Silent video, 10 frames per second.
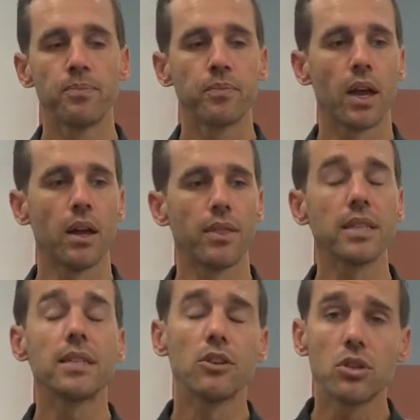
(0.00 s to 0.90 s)
That
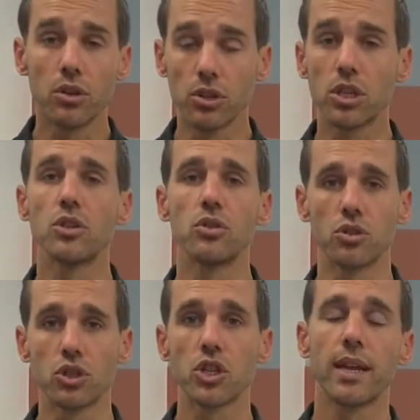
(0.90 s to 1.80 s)
tells you your tissues
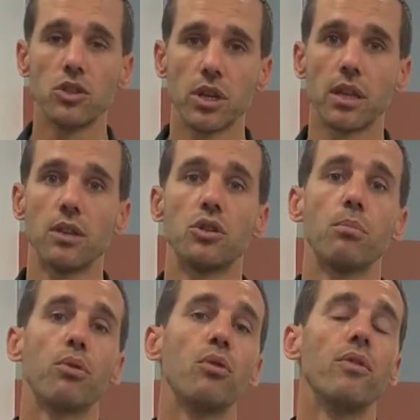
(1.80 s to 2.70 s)
are changing and that you're
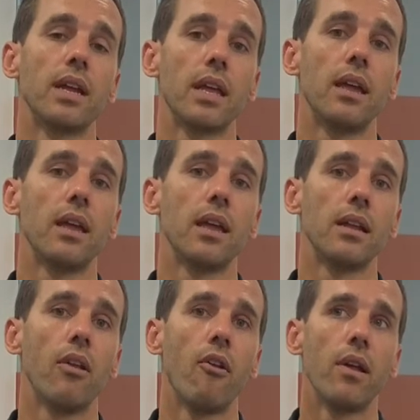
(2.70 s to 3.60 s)
improving,
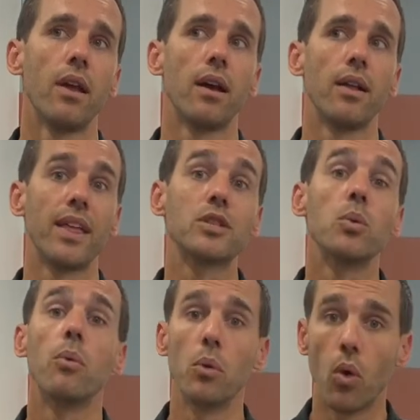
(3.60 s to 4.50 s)
and that's
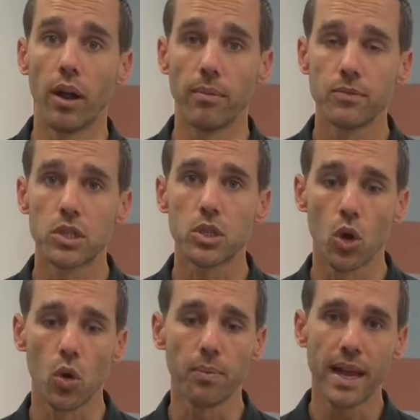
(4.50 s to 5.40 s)
what we want.
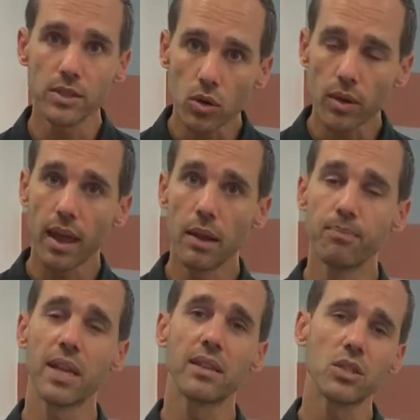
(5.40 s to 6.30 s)
So that's okay.
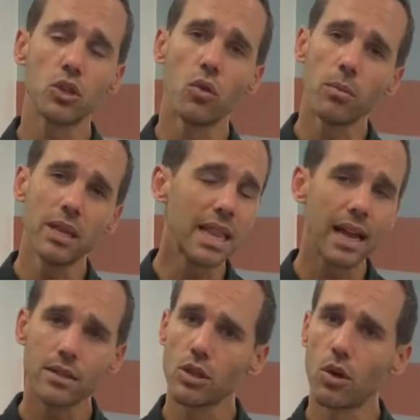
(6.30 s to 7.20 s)
That doesn't normally
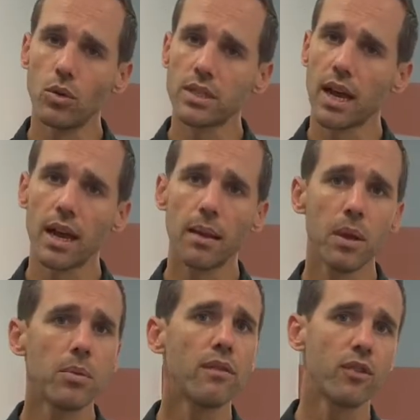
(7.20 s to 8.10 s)
last the whole time.
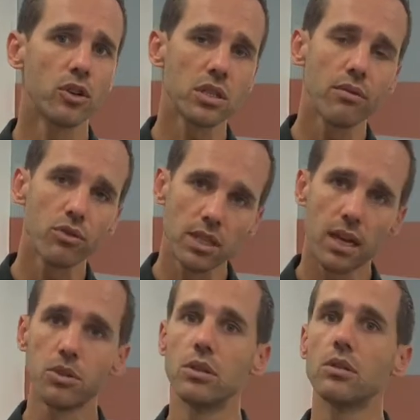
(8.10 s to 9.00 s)
Maybe the first several
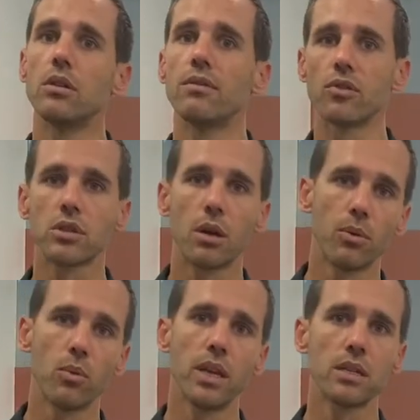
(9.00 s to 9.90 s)
times you do it, first couple
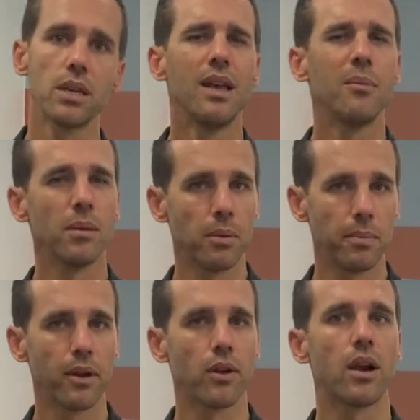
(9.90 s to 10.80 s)
weeks, maybe
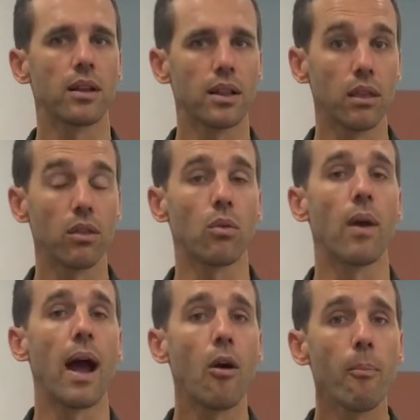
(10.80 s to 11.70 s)
periodically
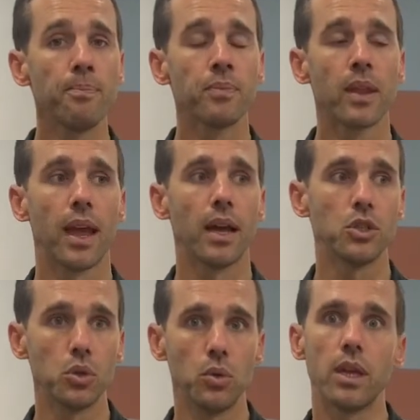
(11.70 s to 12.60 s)
throughout as
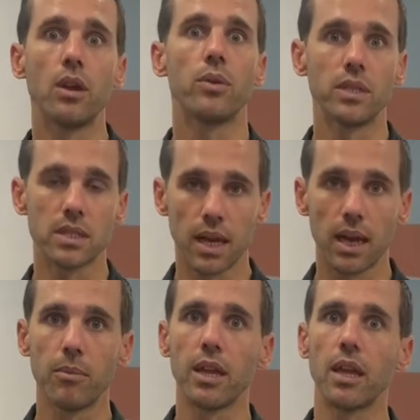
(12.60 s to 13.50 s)
you increase
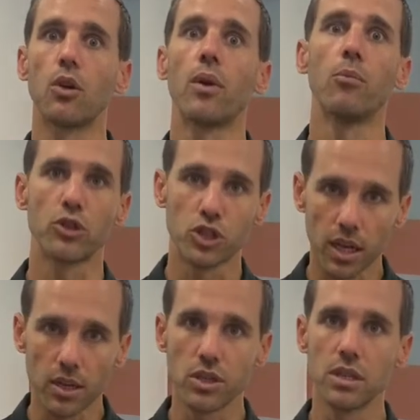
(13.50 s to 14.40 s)
timing and create more
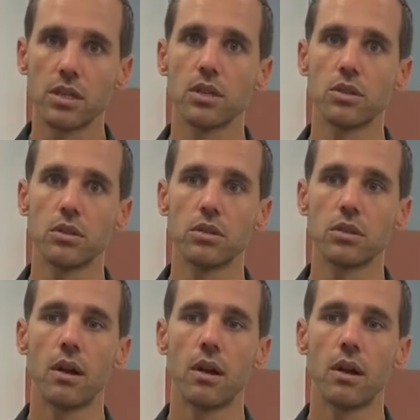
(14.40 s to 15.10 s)
change in the tissues.